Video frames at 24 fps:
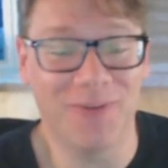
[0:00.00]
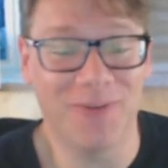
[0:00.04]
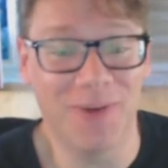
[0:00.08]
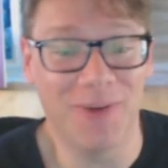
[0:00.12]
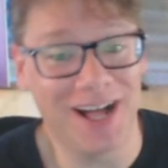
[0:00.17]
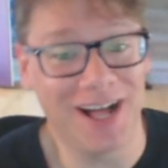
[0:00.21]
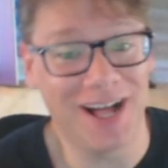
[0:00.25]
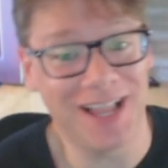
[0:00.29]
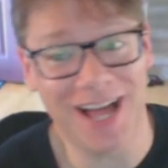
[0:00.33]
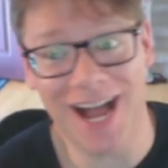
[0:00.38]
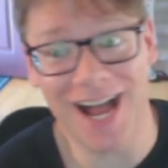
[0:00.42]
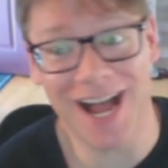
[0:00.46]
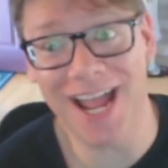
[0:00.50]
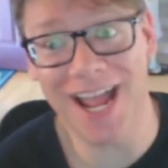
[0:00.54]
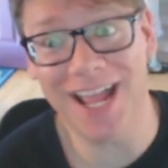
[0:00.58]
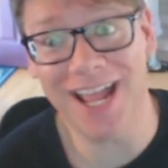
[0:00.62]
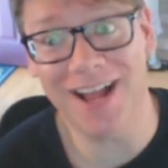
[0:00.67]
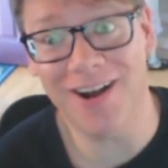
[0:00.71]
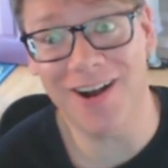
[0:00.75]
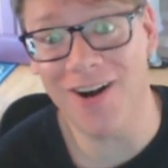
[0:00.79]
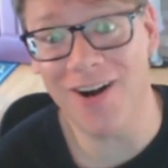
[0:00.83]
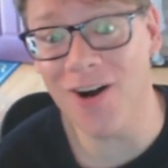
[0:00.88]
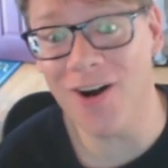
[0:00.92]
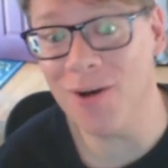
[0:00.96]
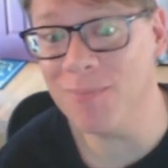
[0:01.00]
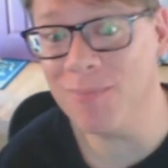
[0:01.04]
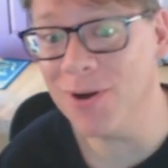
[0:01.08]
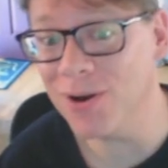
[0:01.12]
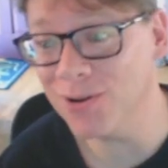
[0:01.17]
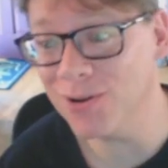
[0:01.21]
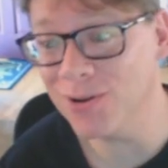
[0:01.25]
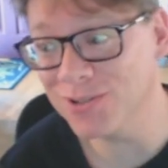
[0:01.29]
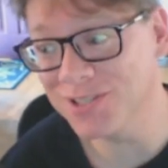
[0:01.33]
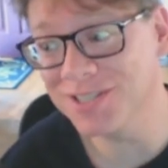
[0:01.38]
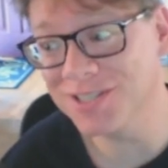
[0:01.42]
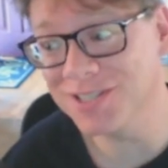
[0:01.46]
well, I
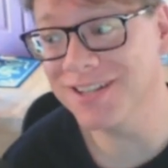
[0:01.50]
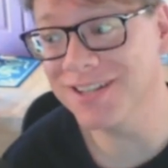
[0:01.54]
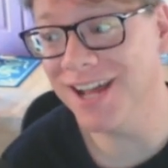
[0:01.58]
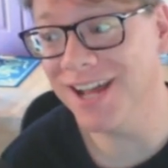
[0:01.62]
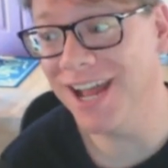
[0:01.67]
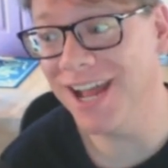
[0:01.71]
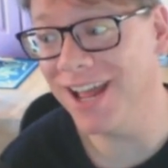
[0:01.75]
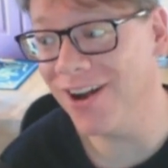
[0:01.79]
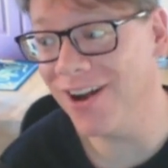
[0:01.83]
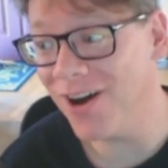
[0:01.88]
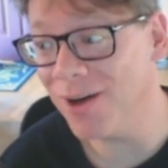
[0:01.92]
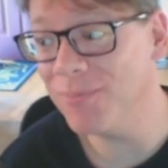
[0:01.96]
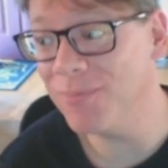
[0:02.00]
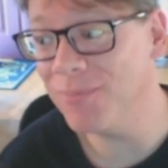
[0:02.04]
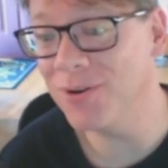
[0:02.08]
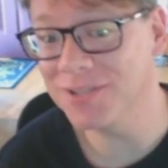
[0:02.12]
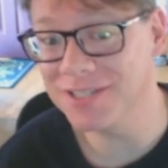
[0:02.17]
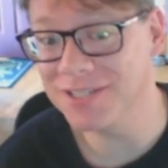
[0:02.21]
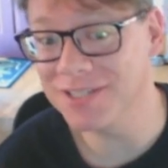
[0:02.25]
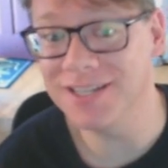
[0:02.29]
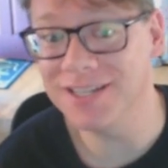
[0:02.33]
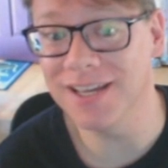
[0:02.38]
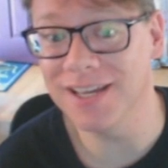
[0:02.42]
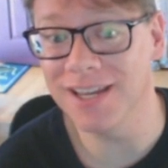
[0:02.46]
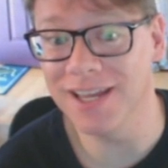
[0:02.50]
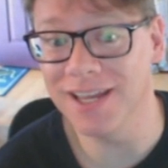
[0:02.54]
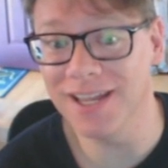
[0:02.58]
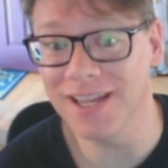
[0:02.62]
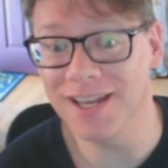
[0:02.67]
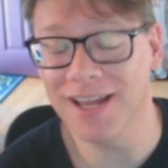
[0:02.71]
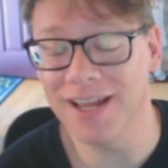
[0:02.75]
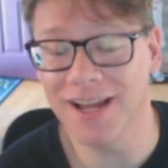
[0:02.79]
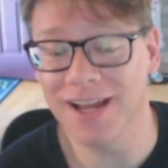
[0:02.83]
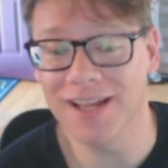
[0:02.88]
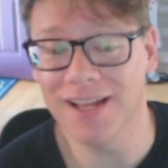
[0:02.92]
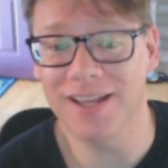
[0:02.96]
almost I almost did
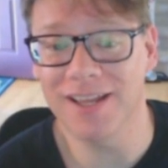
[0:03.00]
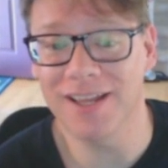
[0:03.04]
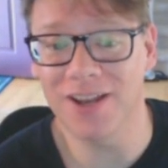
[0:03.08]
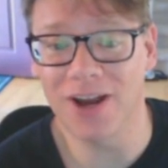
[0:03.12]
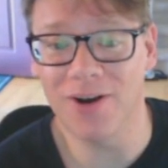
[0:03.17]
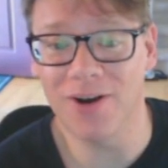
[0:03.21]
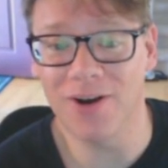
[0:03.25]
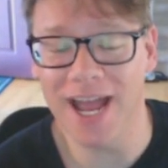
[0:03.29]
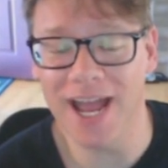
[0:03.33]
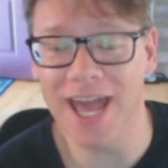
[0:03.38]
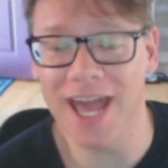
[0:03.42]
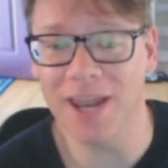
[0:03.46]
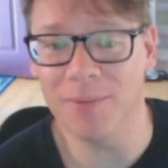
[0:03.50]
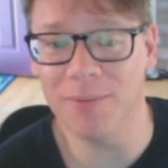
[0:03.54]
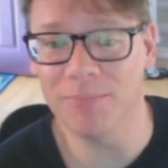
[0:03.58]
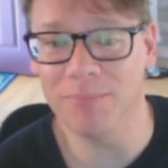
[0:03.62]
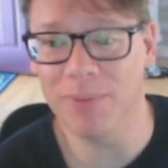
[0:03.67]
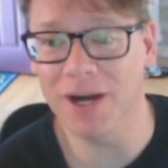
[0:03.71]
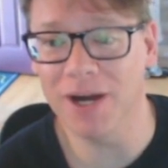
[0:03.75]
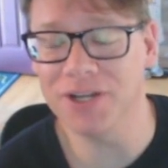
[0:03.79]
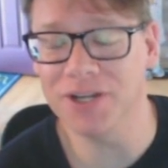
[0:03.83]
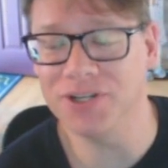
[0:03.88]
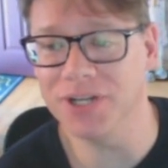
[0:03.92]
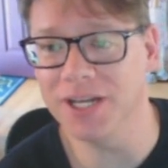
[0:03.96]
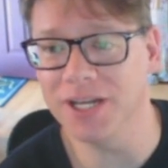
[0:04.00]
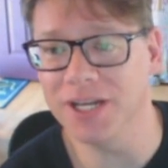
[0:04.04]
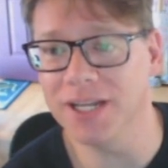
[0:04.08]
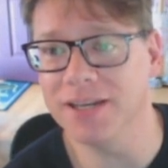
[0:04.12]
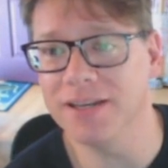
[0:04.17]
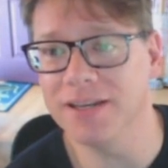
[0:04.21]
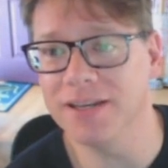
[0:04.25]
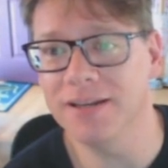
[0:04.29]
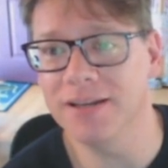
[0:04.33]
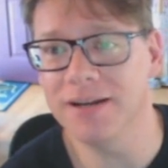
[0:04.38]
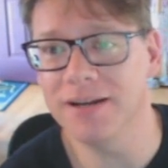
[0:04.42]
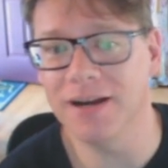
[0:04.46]
it. Yeah, you know, I had a budget,
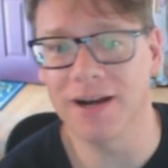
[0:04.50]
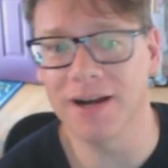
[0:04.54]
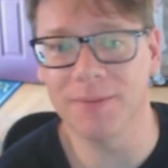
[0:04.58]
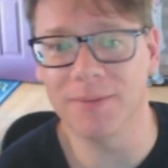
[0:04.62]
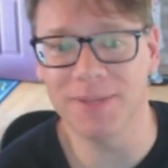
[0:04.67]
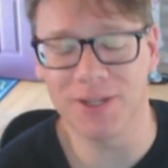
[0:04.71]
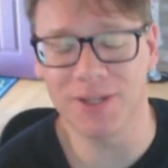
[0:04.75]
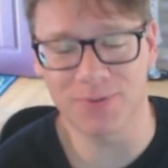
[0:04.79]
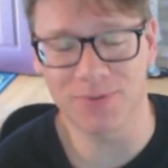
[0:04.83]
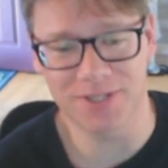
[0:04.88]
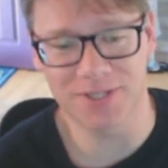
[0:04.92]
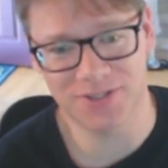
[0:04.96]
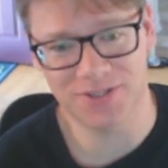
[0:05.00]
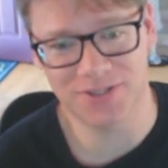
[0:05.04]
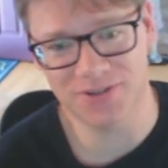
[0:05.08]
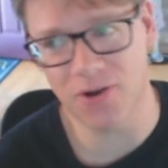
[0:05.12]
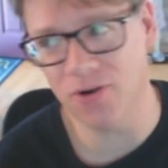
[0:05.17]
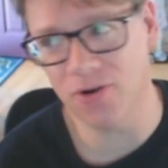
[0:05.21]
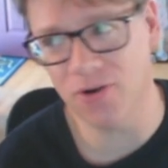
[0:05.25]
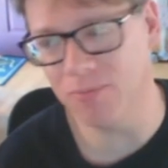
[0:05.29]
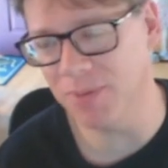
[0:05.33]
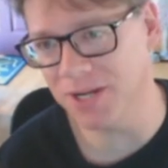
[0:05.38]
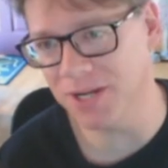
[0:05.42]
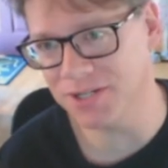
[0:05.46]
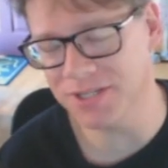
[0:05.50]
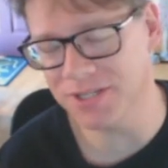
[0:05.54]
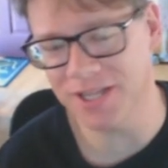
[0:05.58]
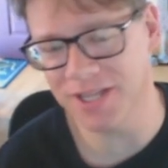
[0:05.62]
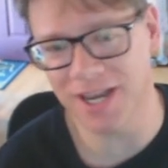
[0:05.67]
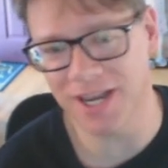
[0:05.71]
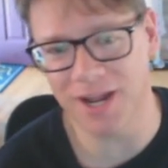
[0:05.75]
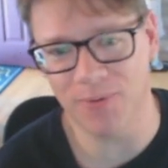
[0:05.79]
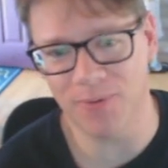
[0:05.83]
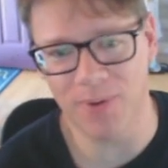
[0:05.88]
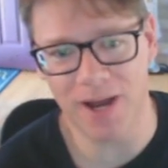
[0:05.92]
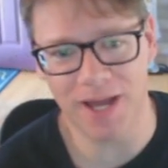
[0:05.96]
um, and there was so much
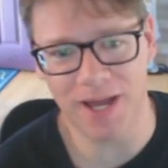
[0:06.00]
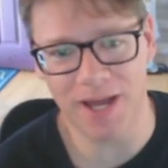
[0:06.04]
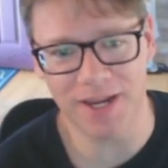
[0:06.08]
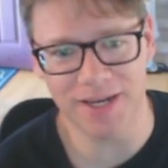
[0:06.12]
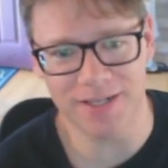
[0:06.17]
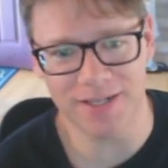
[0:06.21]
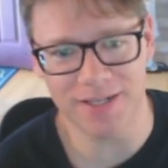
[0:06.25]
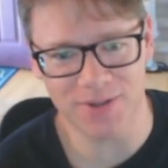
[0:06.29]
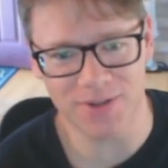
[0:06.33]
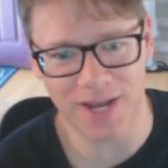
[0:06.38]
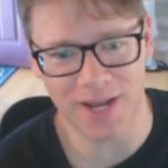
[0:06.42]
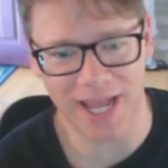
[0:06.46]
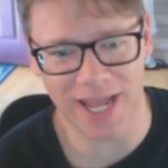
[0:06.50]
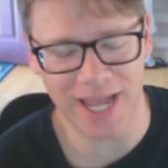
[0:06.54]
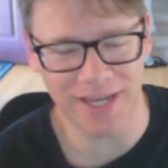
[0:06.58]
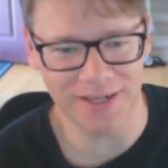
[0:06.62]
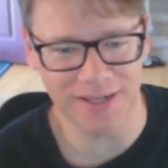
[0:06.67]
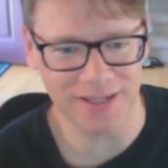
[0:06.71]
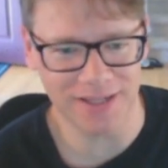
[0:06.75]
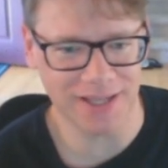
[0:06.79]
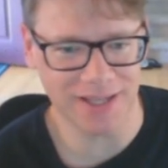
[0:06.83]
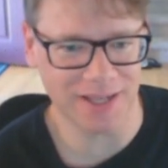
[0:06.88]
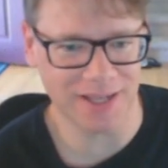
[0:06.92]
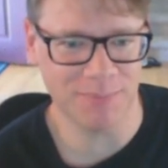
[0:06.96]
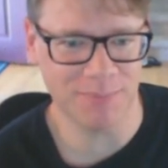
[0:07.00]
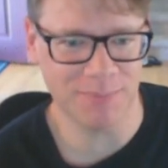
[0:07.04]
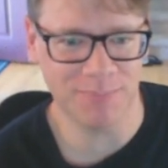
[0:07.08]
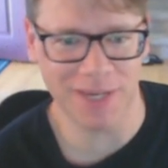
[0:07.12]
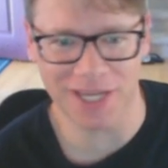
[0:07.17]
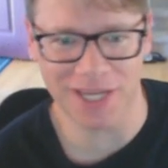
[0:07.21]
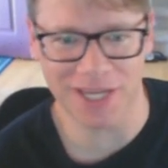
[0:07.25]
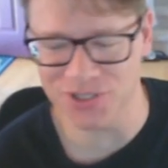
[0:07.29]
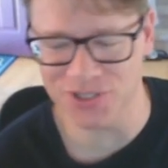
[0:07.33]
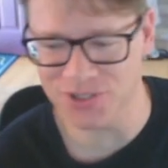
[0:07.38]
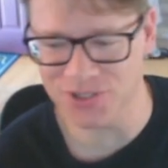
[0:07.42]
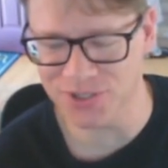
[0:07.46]
that I wanted, so I had yeah. to like,
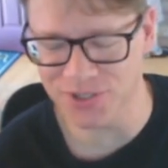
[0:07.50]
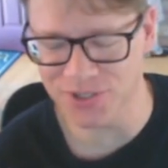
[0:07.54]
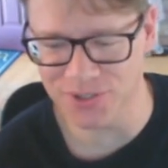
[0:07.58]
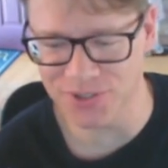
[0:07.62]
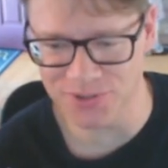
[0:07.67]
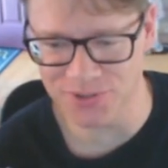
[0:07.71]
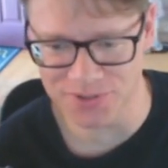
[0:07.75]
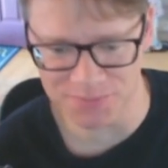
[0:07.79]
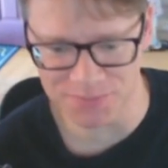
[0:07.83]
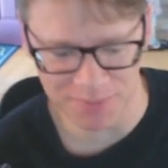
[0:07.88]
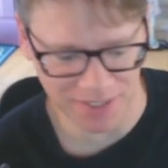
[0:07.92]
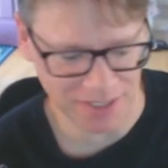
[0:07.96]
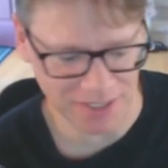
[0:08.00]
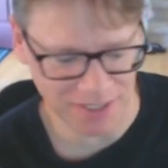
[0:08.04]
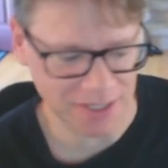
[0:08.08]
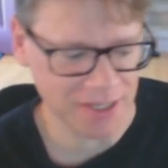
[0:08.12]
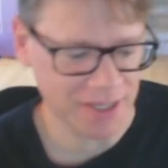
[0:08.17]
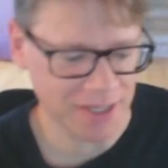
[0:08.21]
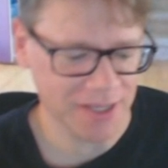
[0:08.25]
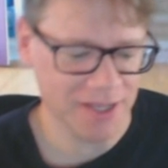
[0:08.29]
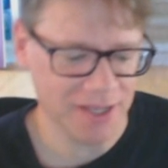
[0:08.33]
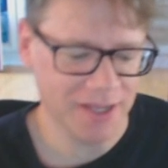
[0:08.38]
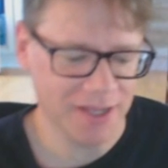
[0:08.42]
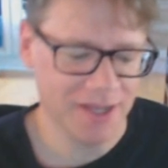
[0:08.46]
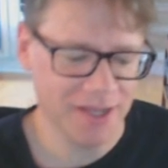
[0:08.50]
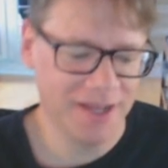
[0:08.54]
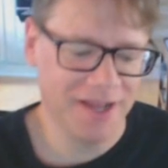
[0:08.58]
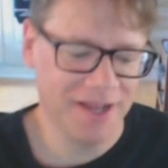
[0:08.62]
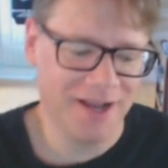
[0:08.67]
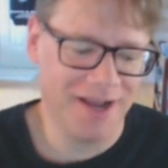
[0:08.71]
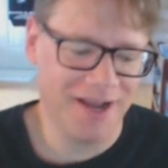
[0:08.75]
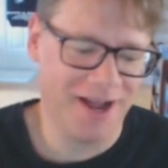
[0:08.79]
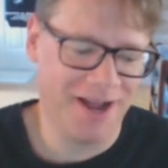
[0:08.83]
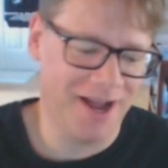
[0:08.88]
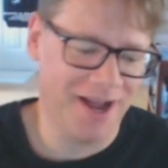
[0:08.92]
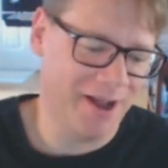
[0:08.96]
pick and choose. But yeah,
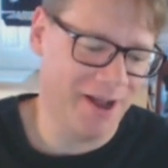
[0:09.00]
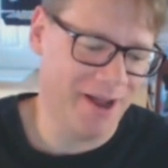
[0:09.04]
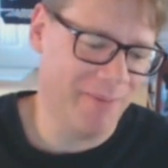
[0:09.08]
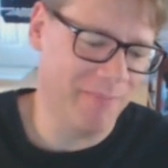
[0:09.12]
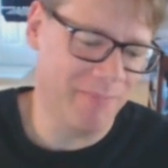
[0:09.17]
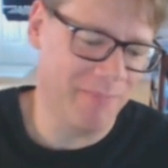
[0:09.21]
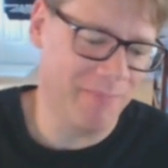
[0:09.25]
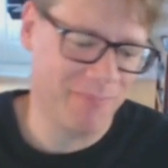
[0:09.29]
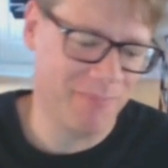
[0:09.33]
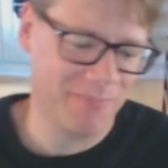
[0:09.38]
um,